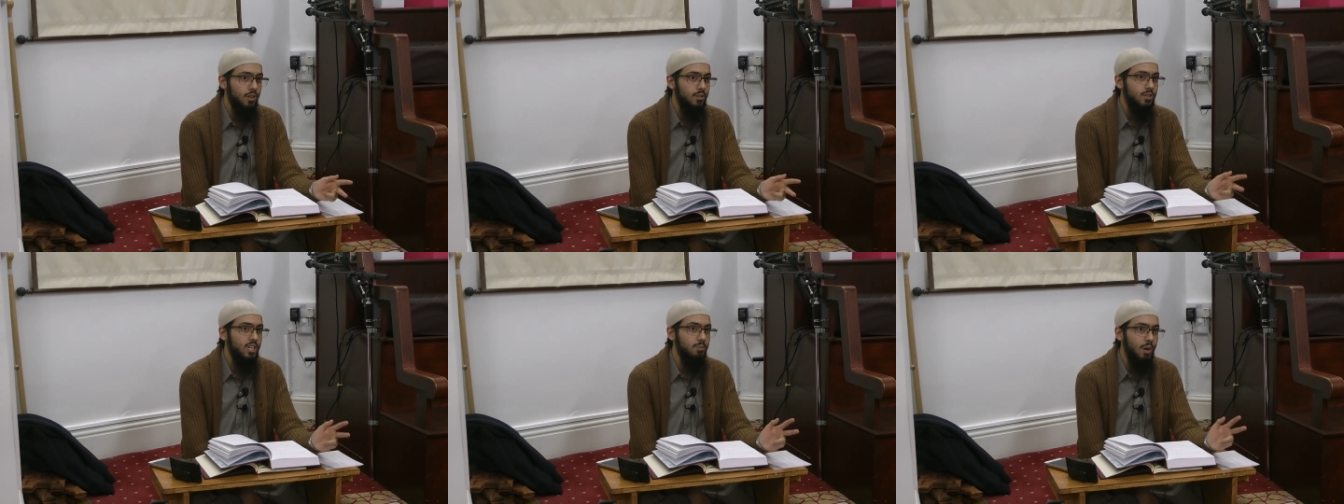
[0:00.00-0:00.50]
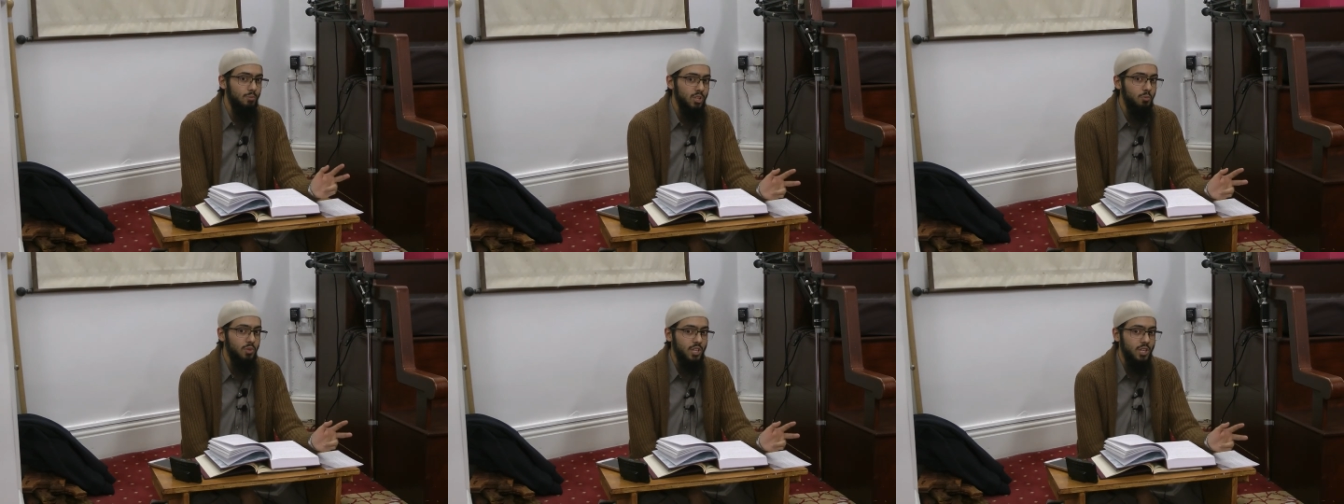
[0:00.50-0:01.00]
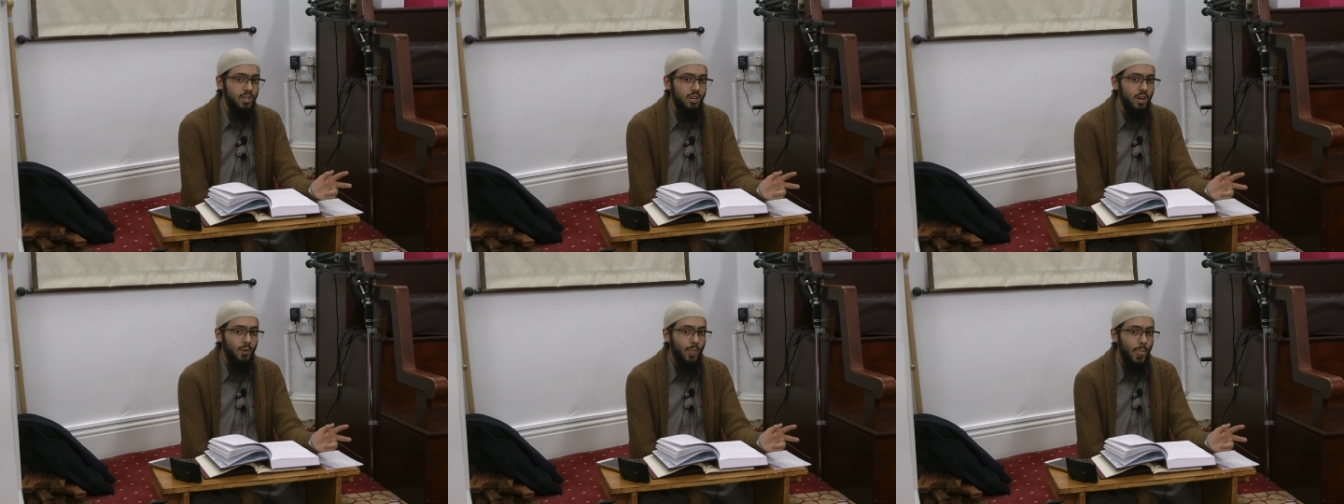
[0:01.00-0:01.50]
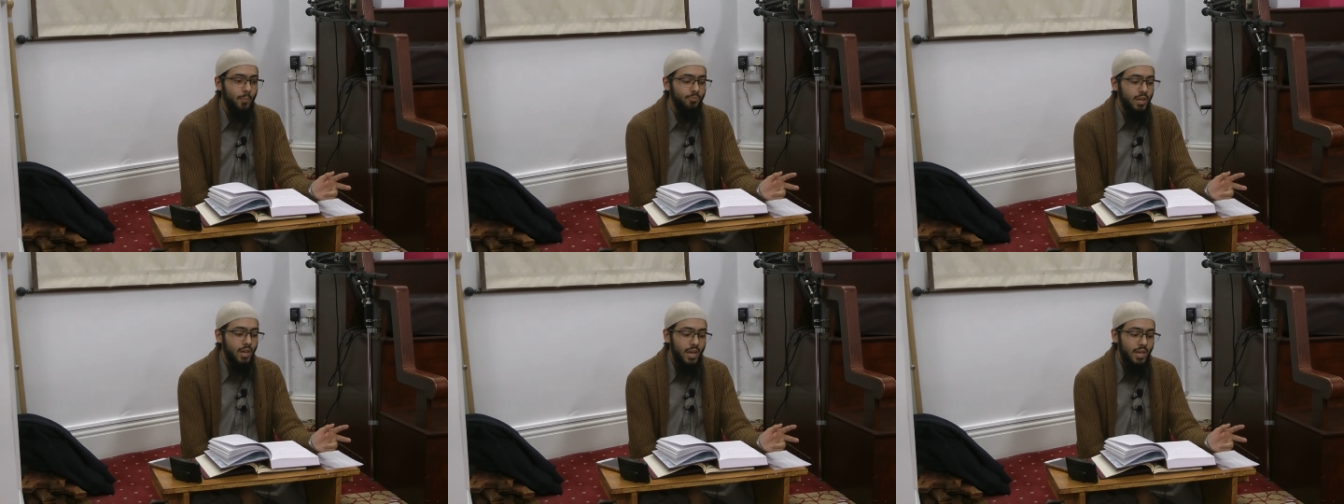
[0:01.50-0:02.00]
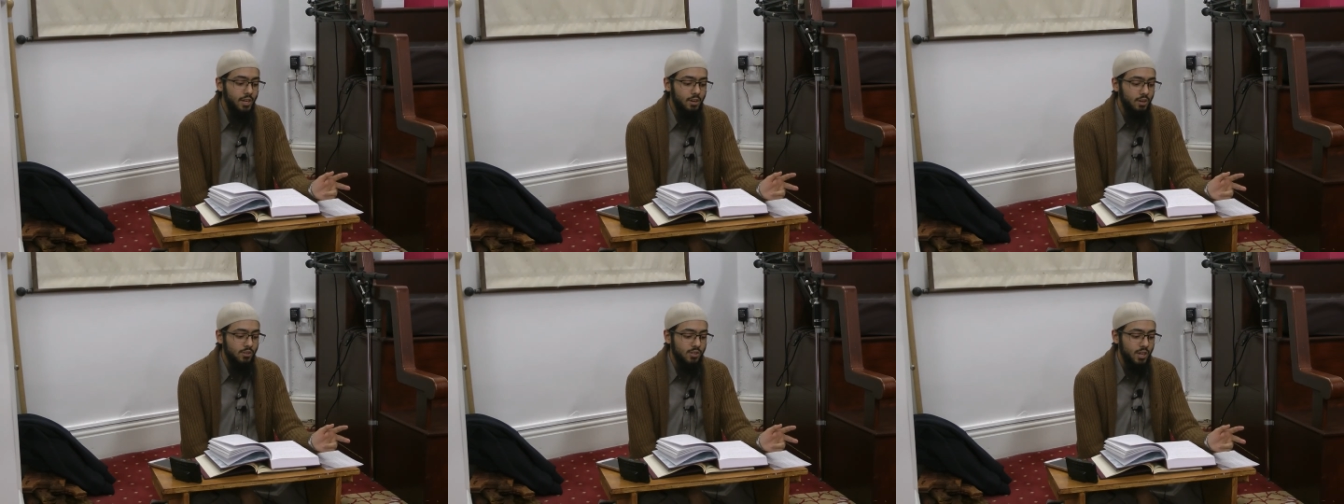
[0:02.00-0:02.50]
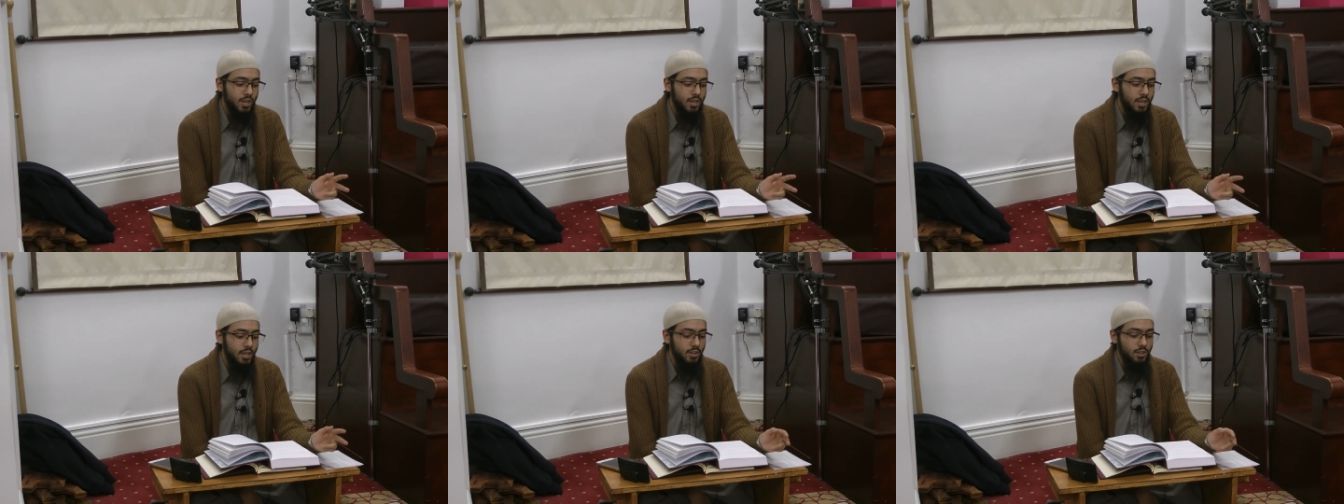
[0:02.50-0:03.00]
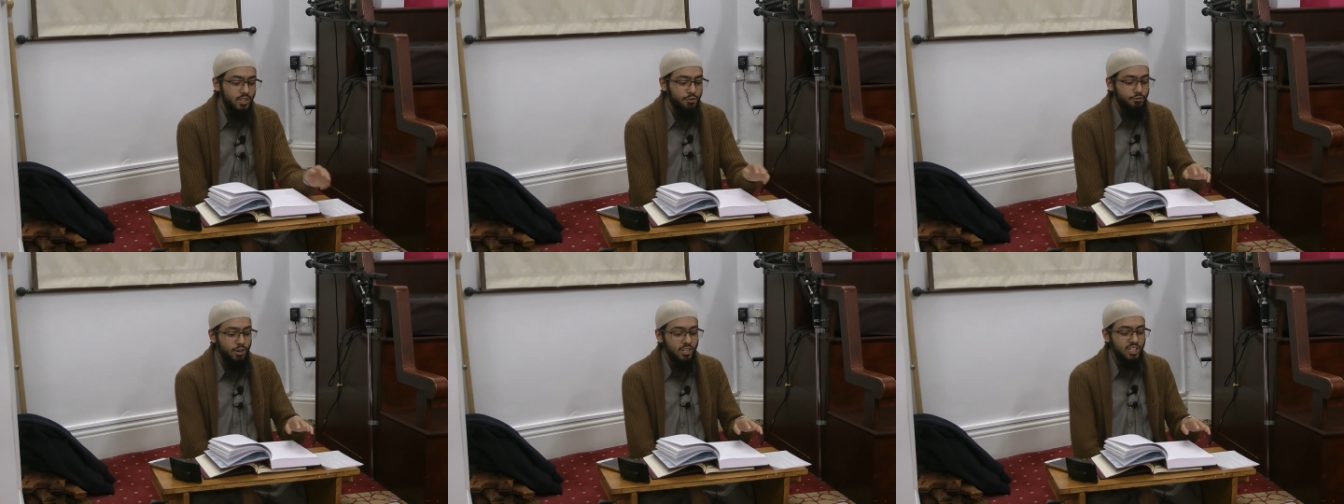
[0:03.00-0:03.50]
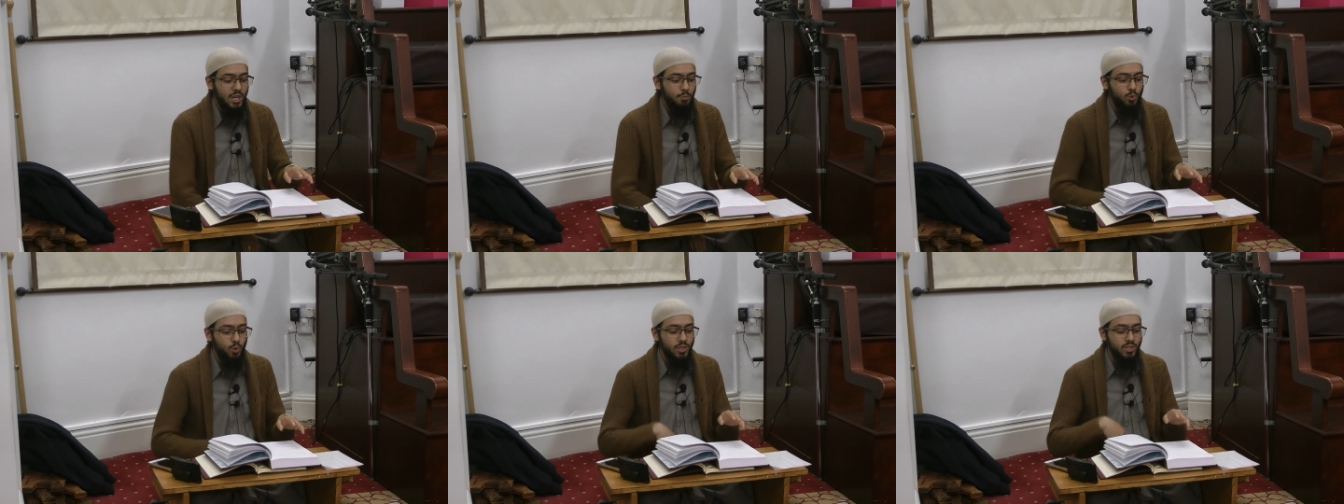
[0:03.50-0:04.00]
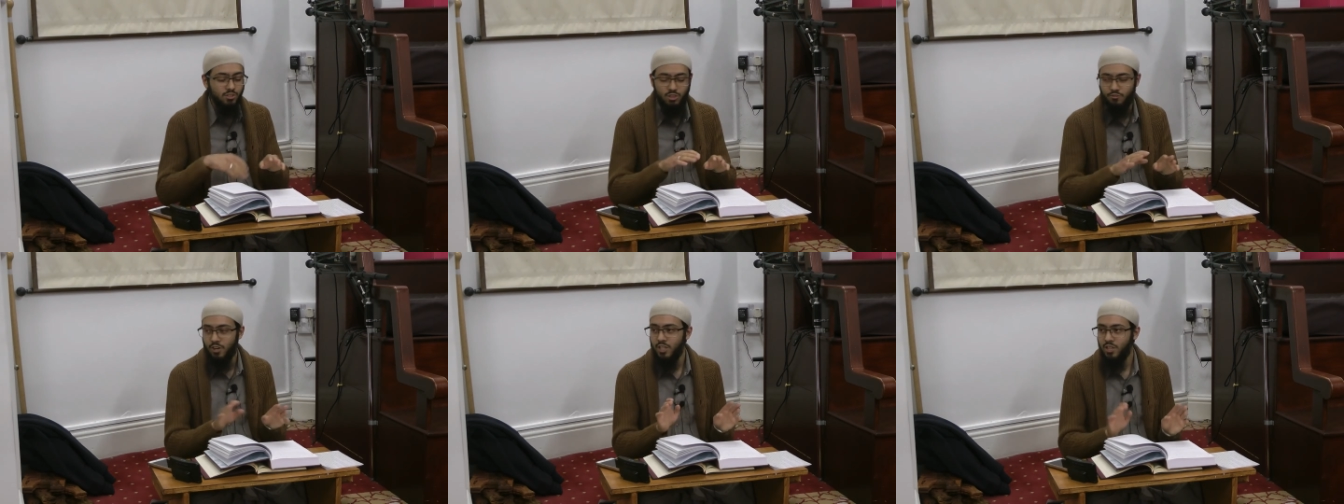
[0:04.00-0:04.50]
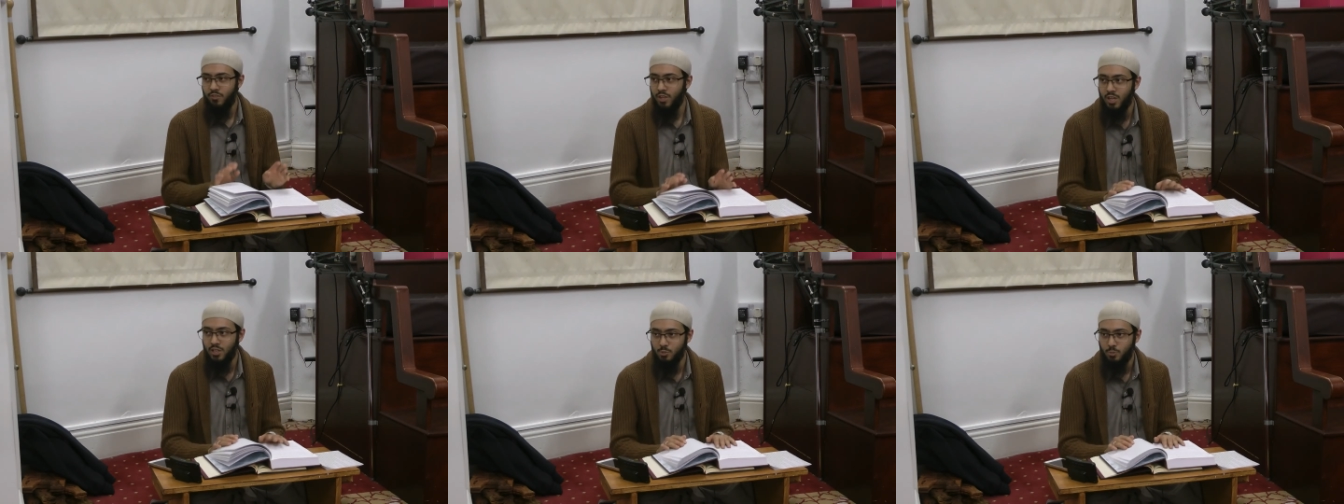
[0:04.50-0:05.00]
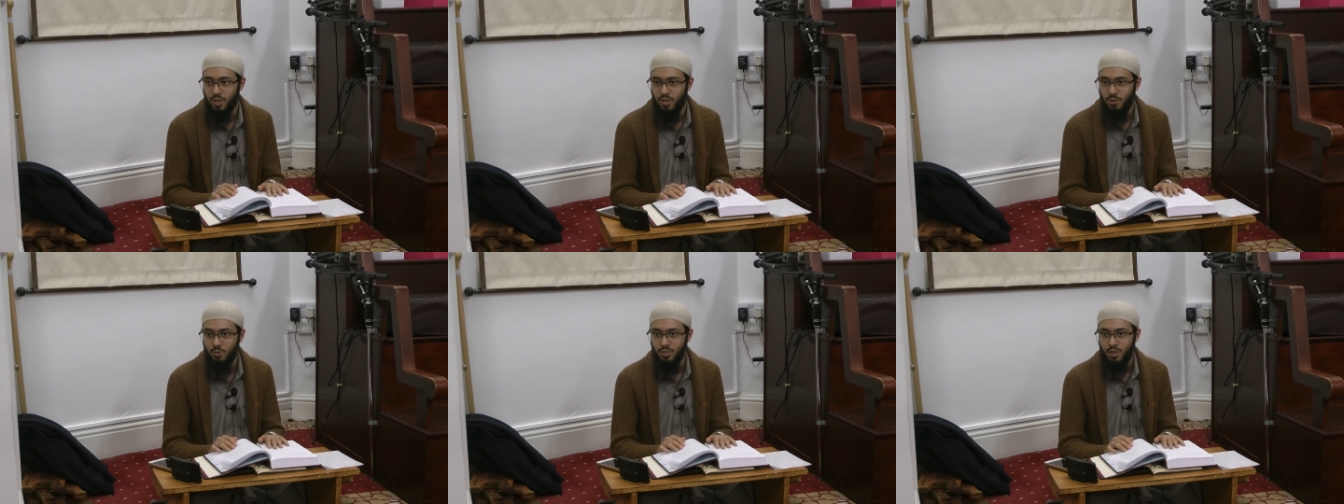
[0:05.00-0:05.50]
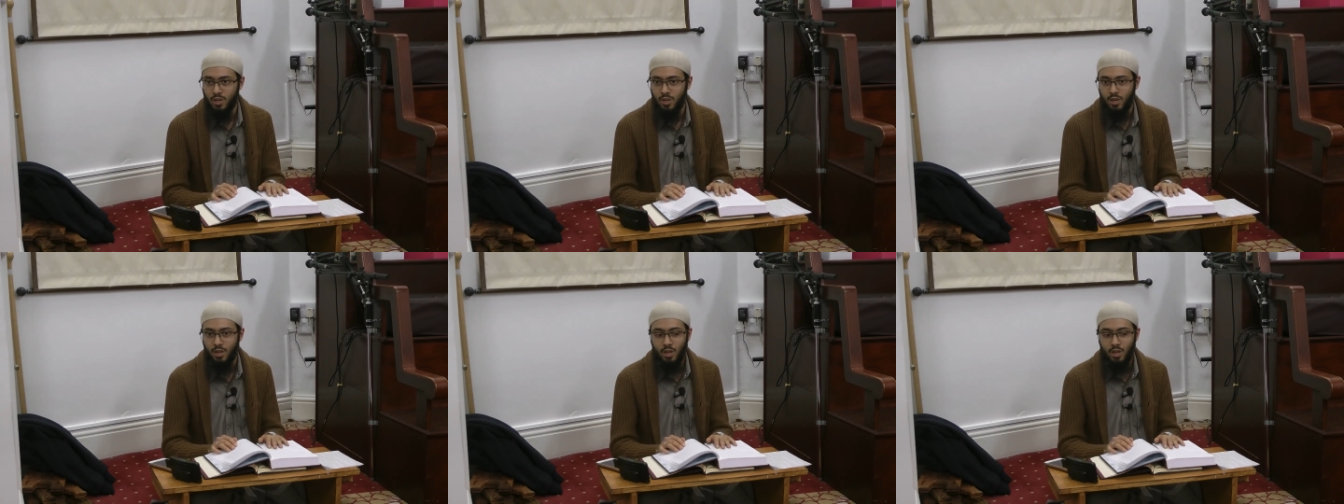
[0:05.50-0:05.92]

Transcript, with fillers: See Imam Tirmidhi here, he did not say, he did not differentiate between the sifat of Allah subhanahu wa ta'ala,